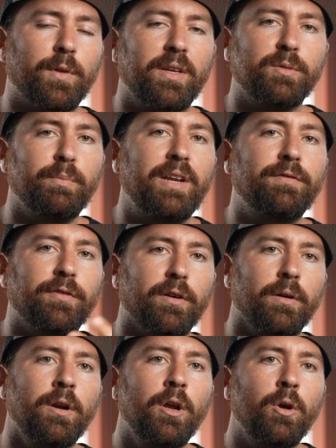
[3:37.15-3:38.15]
is made
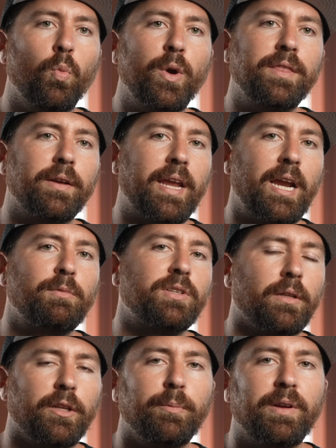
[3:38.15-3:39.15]
for when the camera's a
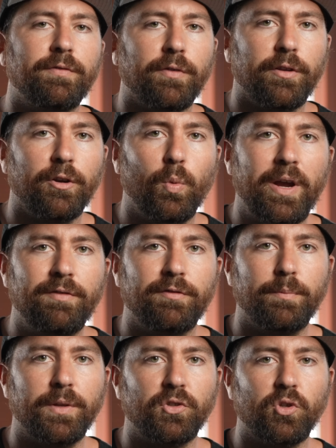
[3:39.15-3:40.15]
little bit further away
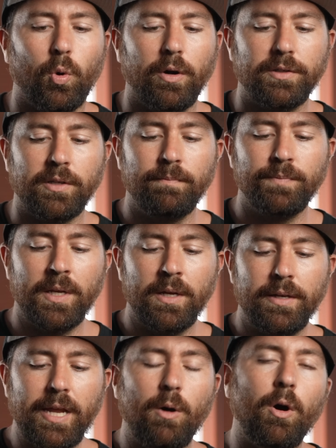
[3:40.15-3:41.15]
from the source.
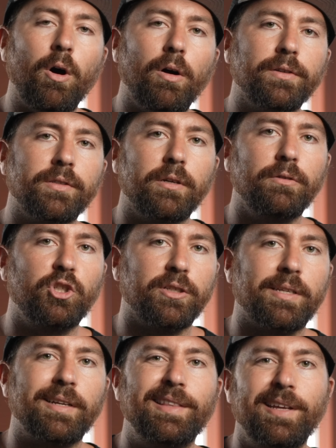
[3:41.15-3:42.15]
Now also,
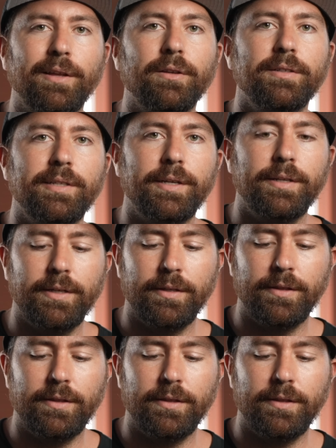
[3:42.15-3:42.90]
just like the other Deity,